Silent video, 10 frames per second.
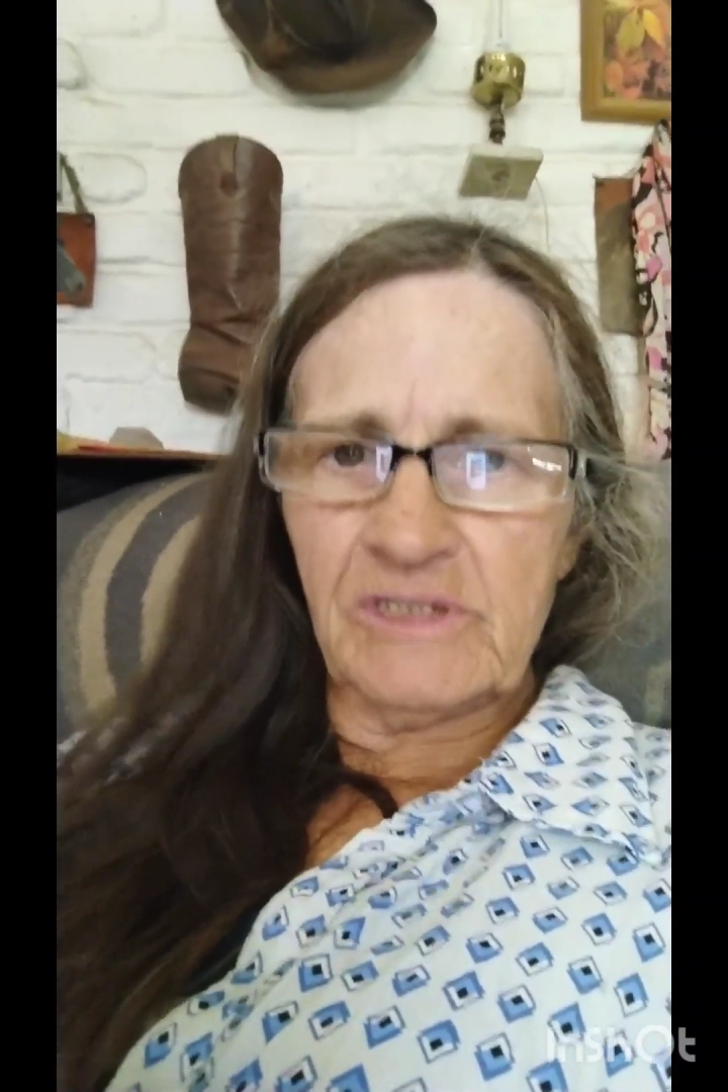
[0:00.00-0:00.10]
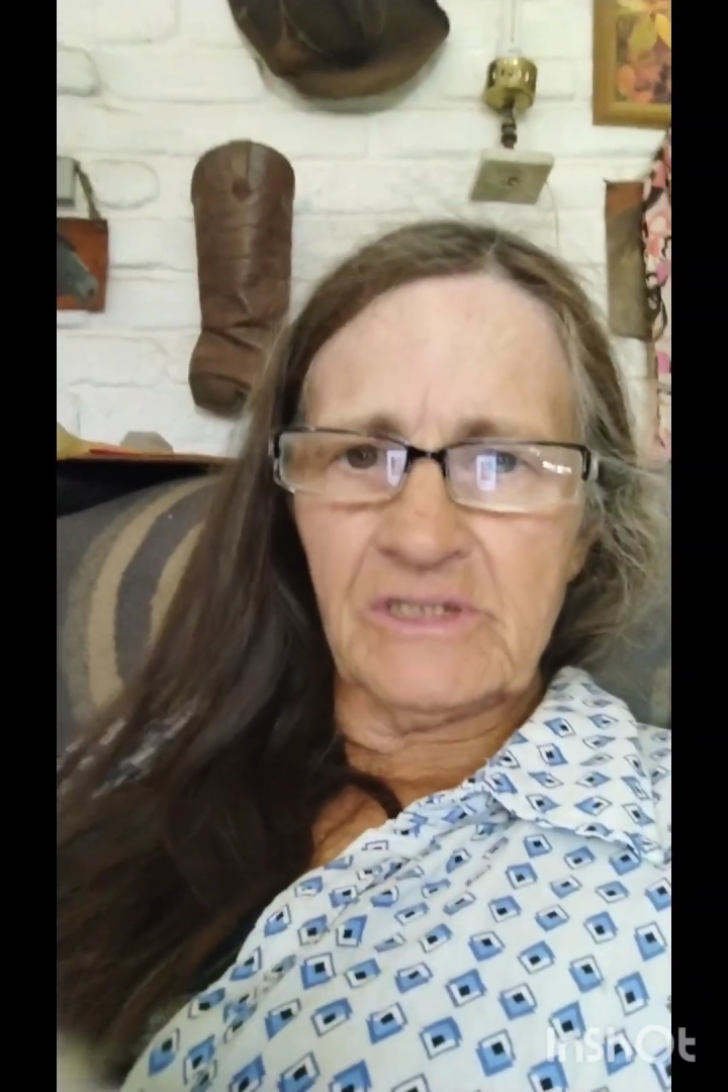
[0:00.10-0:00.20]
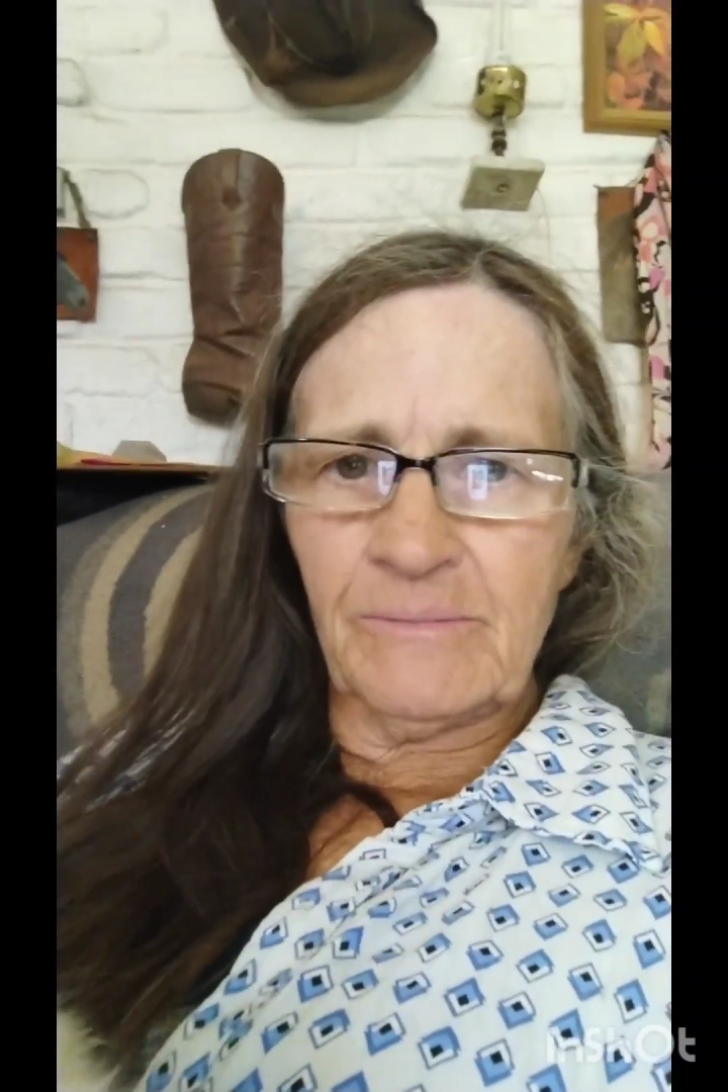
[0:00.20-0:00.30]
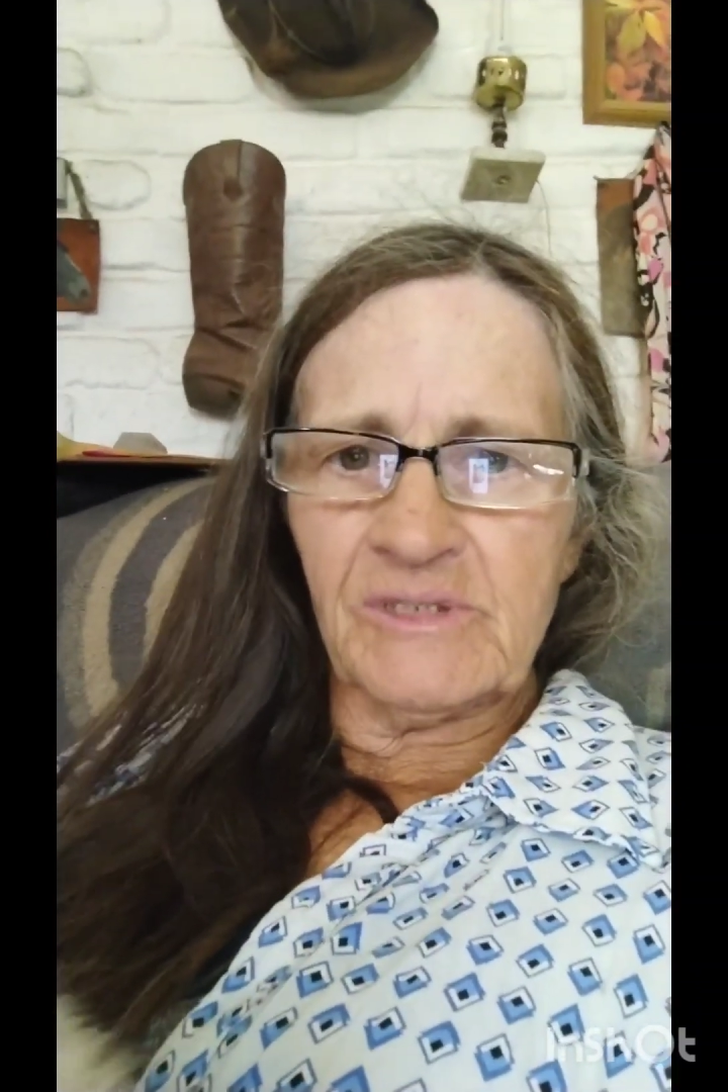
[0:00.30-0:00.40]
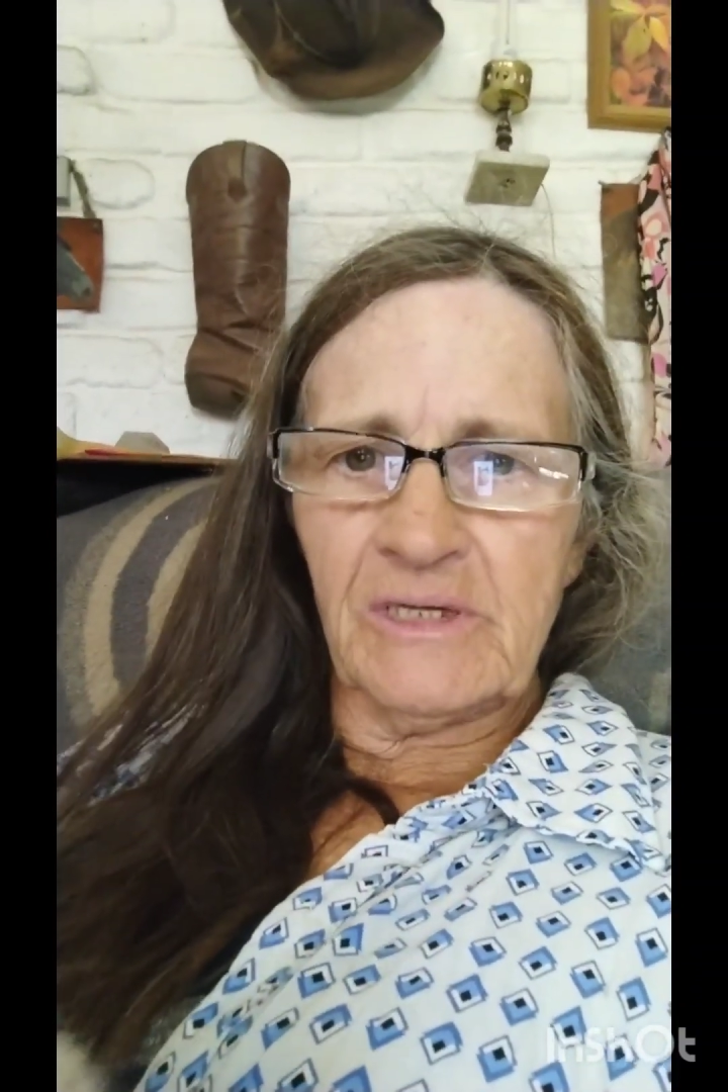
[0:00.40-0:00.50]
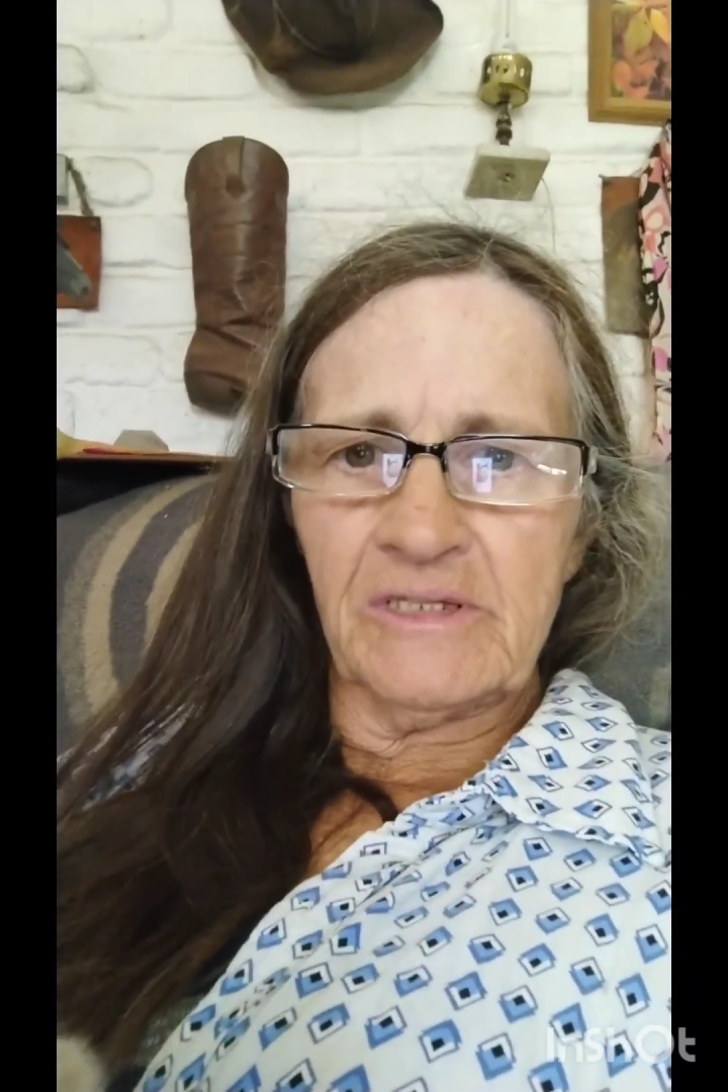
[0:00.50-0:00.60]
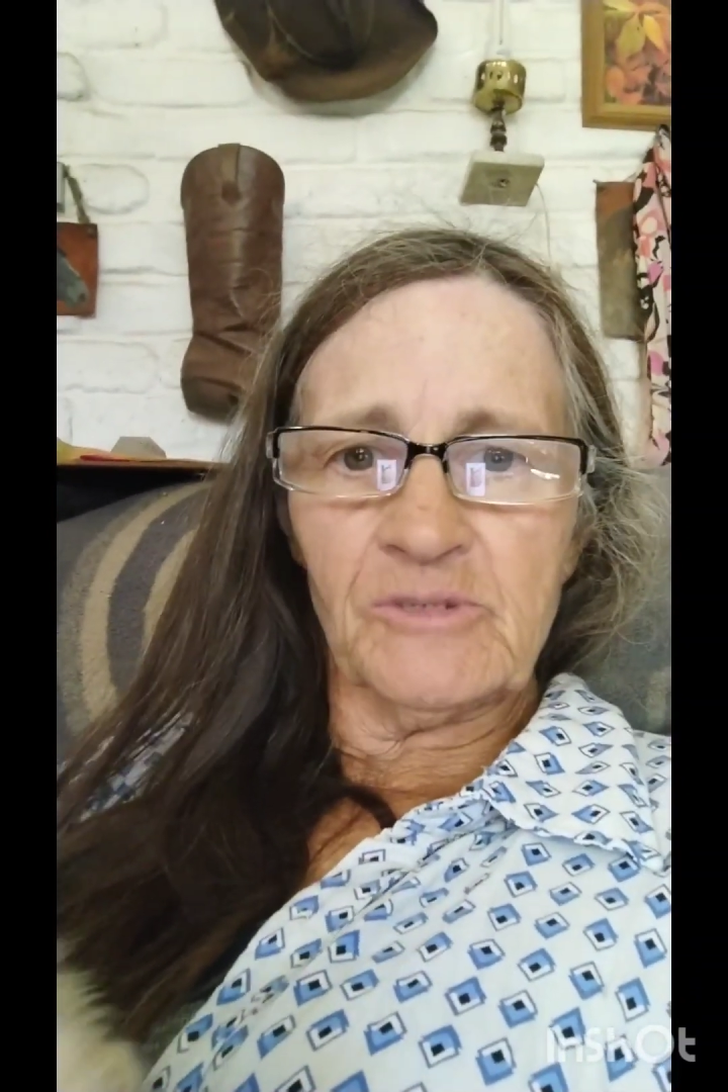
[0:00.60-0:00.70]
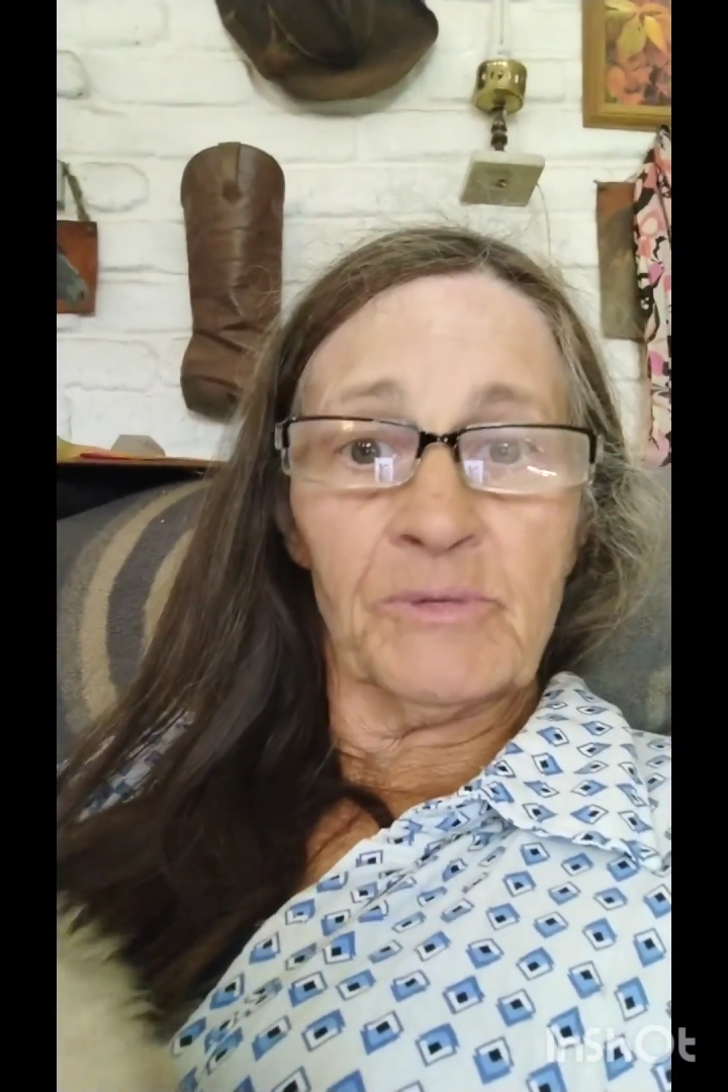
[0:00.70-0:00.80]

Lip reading: at some stage.